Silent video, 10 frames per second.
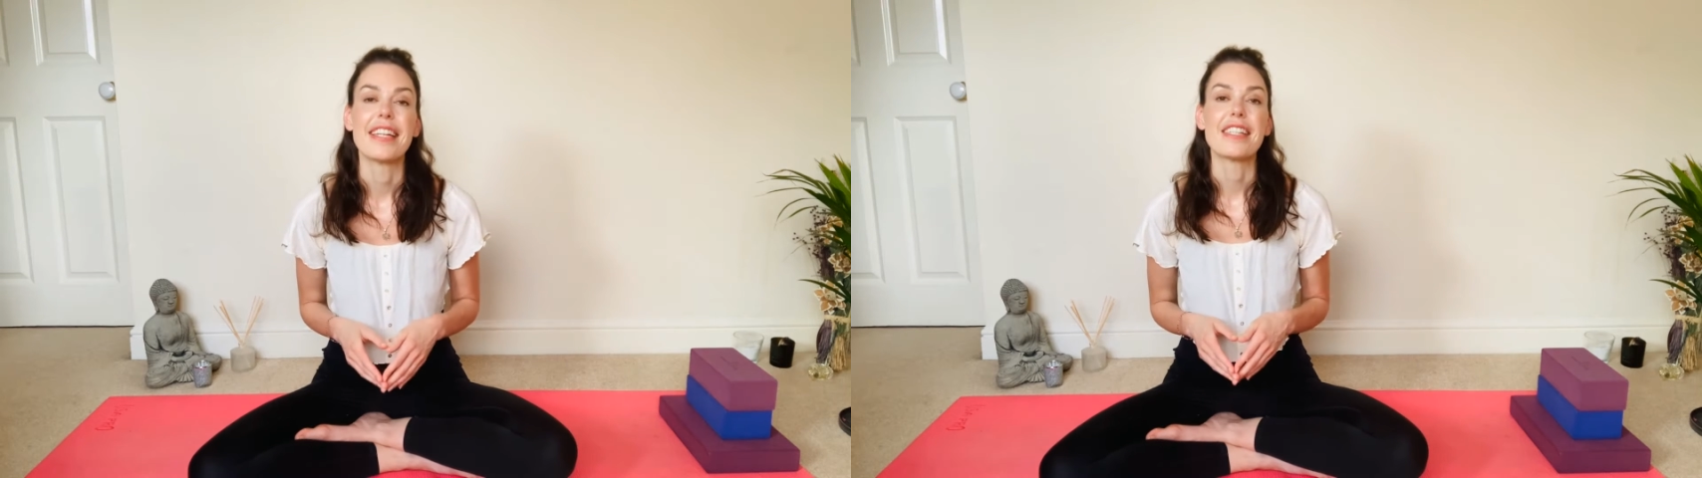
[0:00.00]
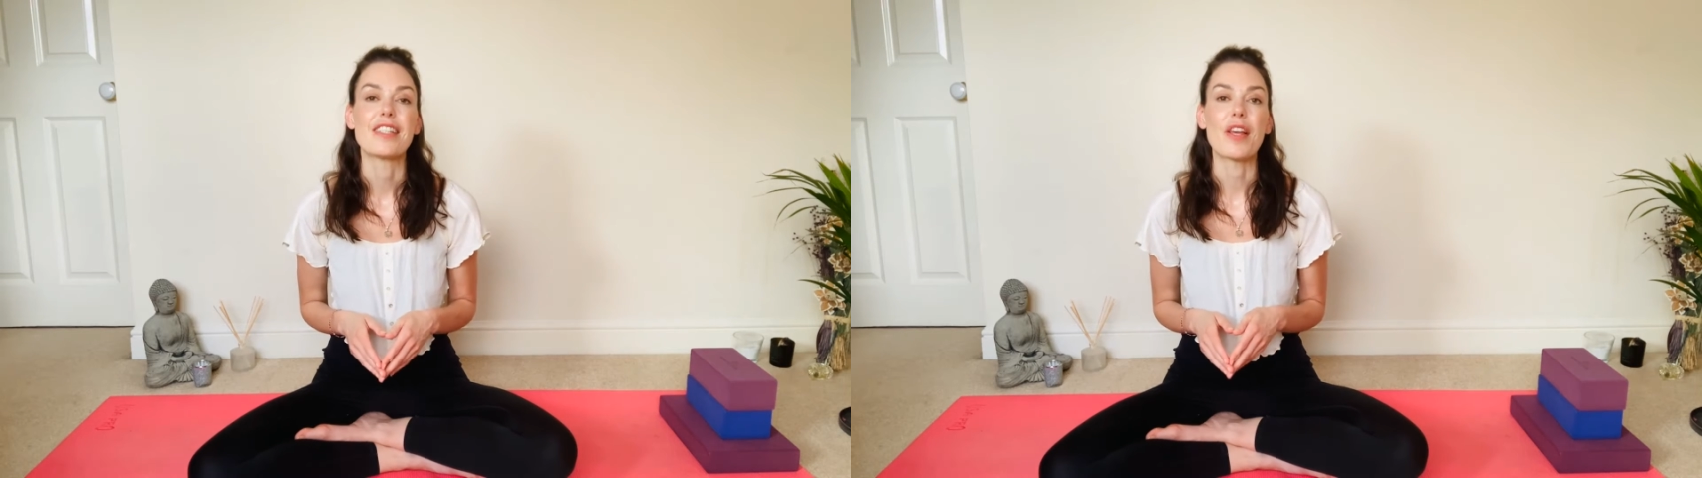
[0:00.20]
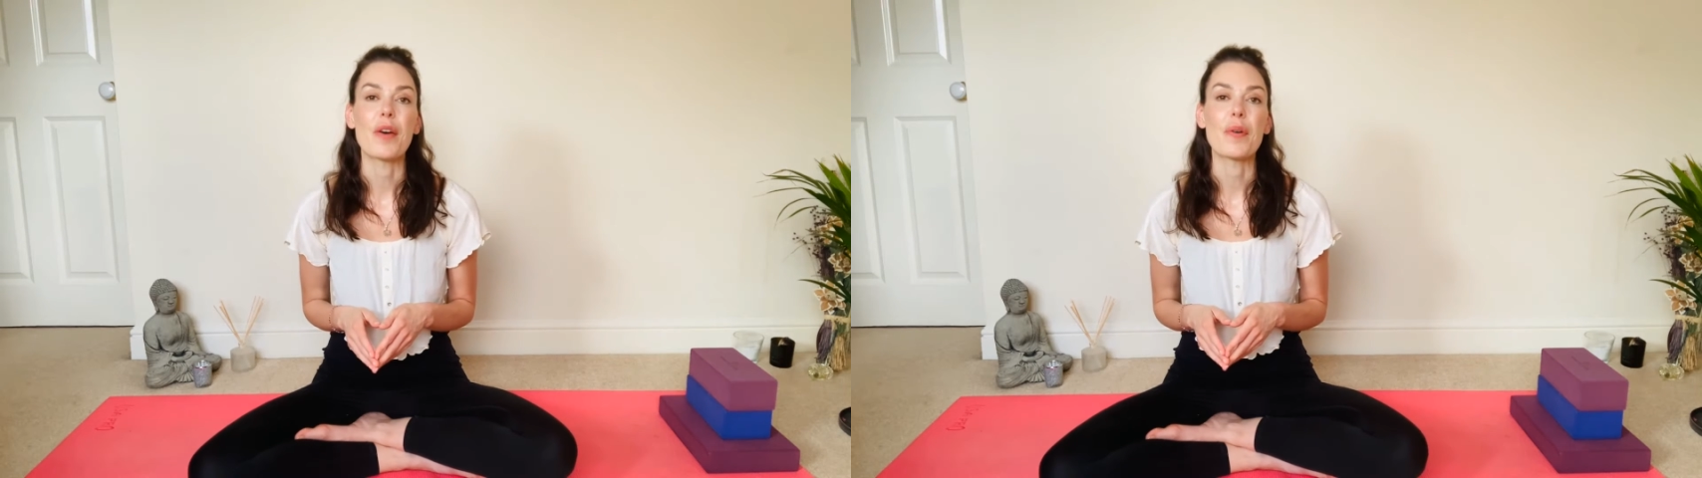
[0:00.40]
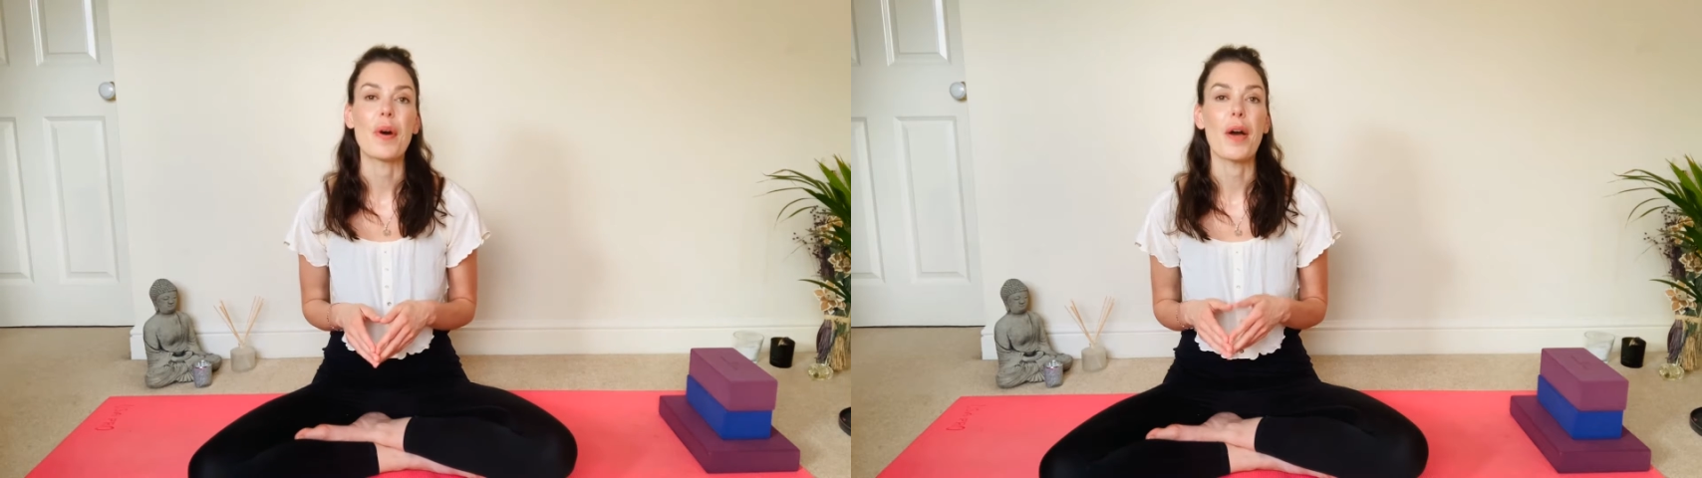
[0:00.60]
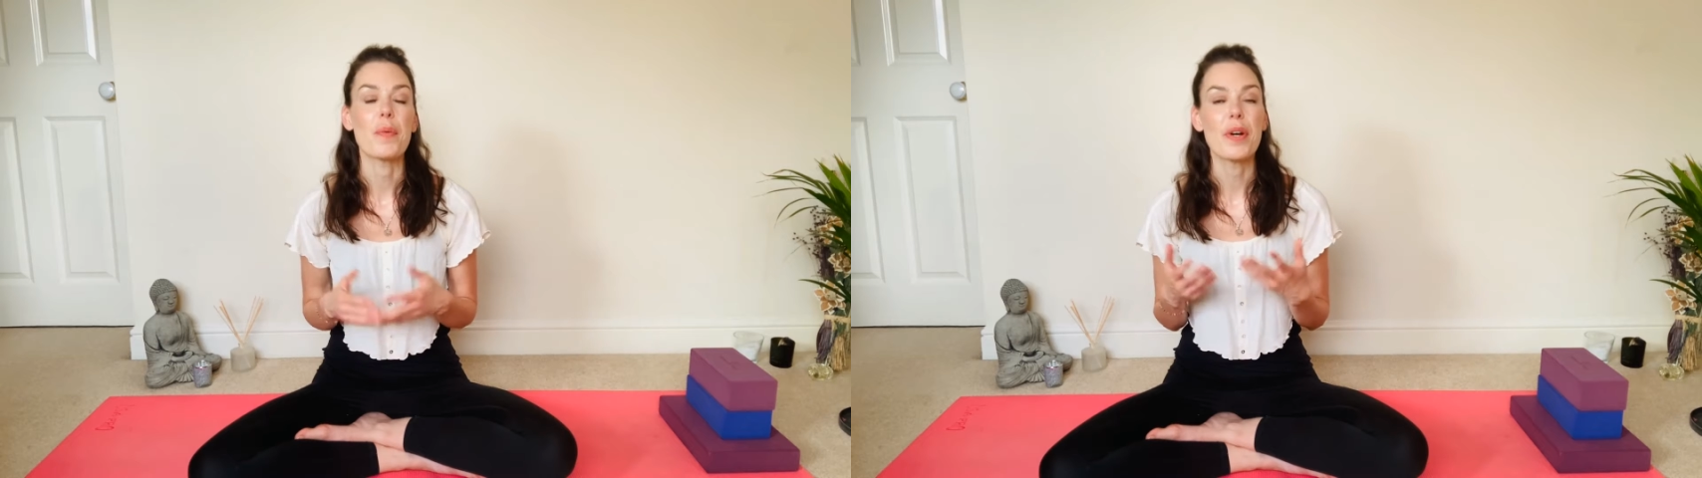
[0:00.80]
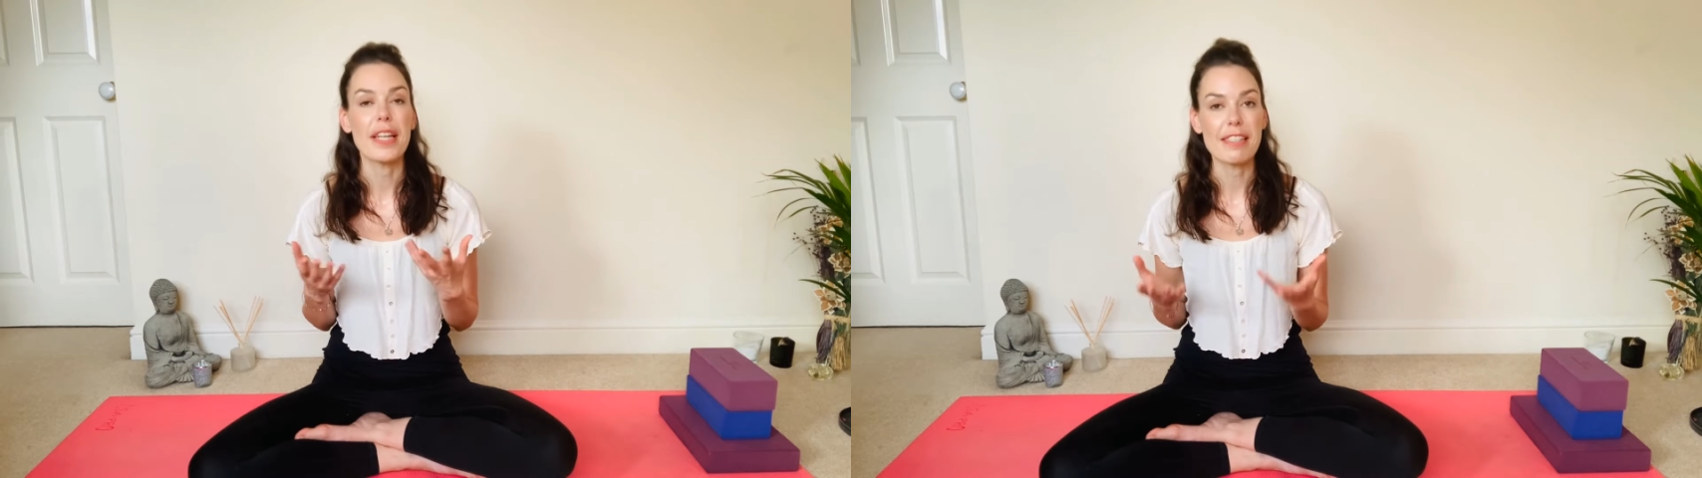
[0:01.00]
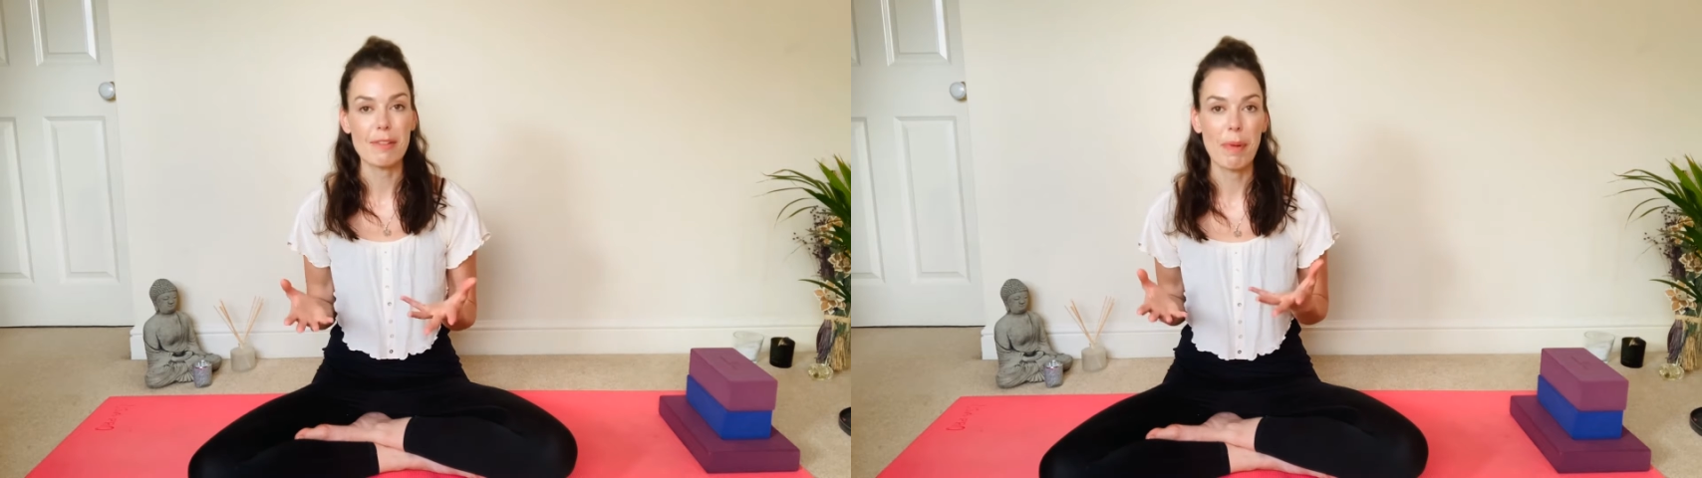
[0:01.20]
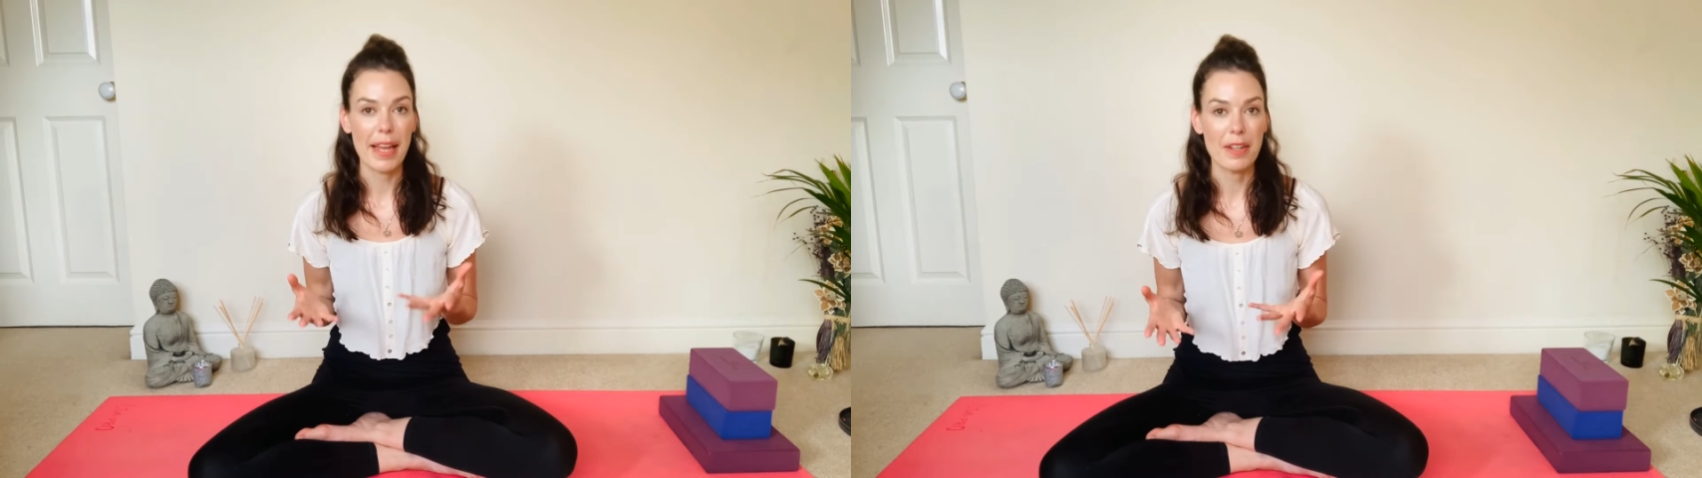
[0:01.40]
So I will
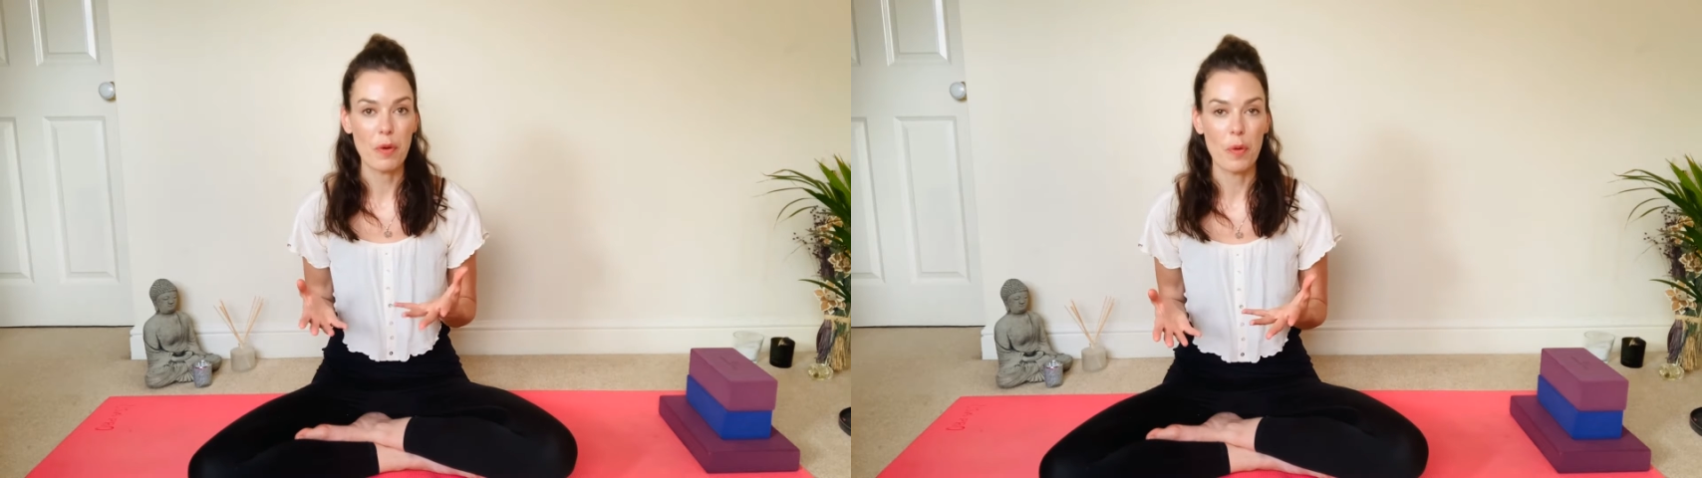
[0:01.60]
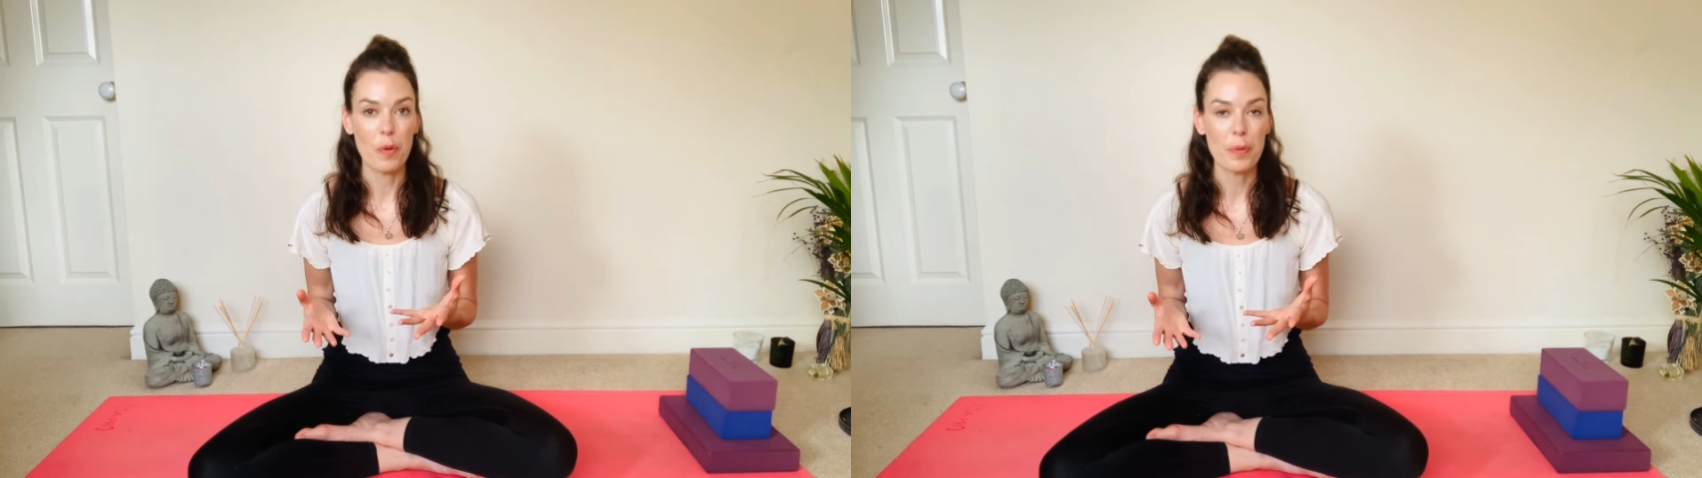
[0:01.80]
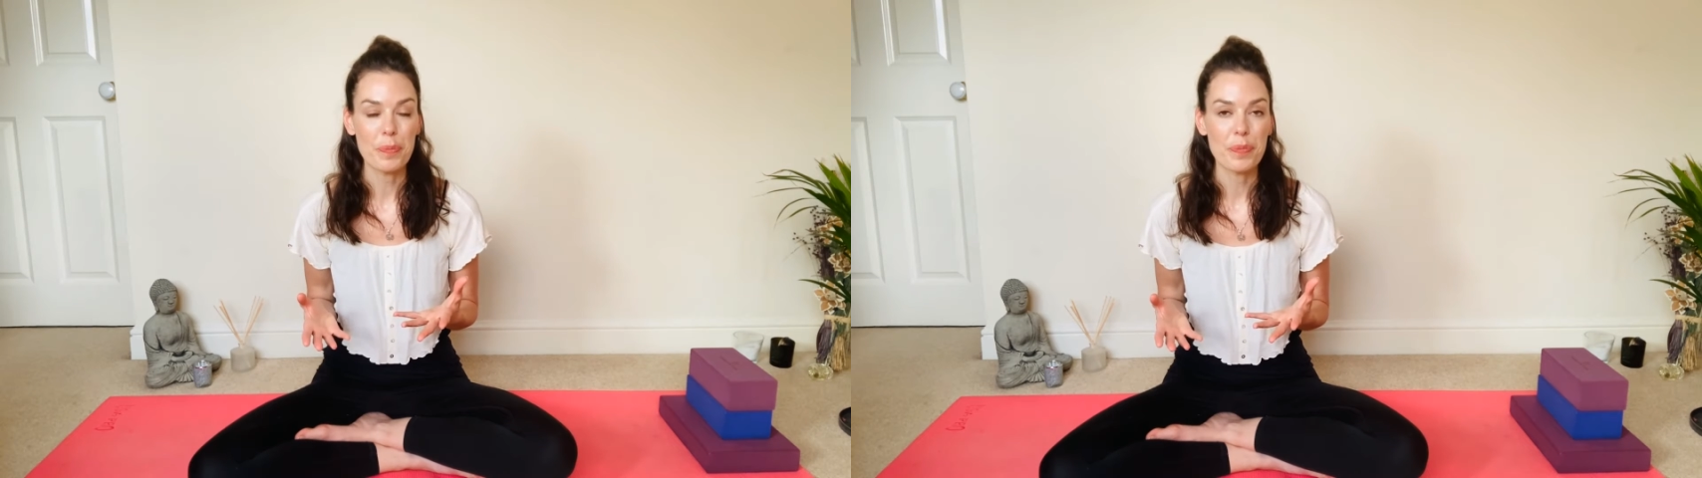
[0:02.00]
explain all.